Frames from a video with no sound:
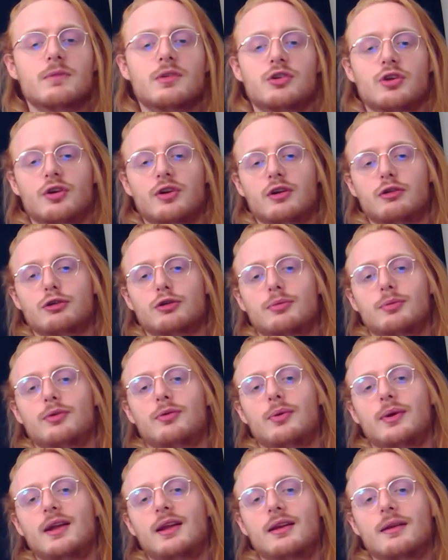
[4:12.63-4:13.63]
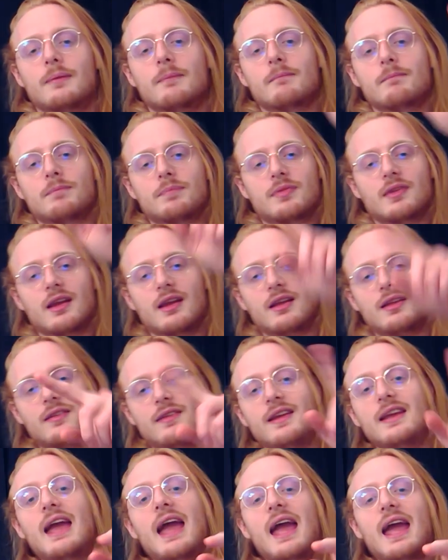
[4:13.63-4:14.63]
So the difference between
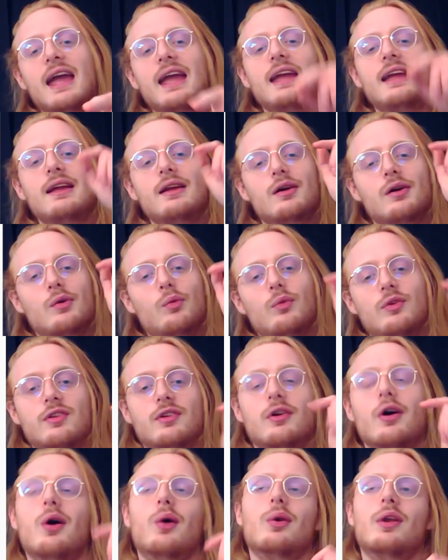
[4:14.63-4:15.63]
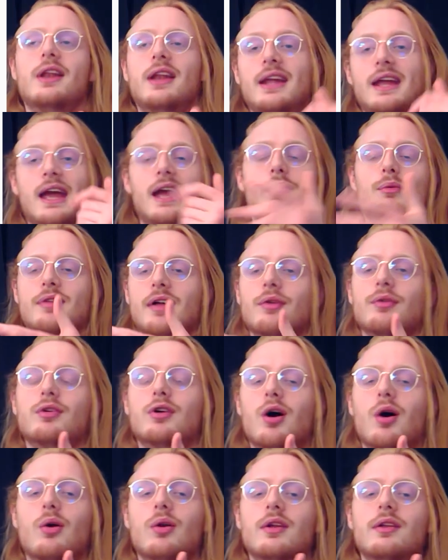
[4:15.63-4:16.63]
the A with a colon and the A without a
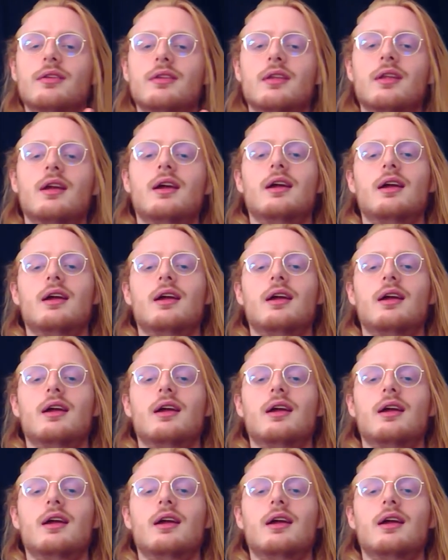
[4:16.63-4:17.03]
colon.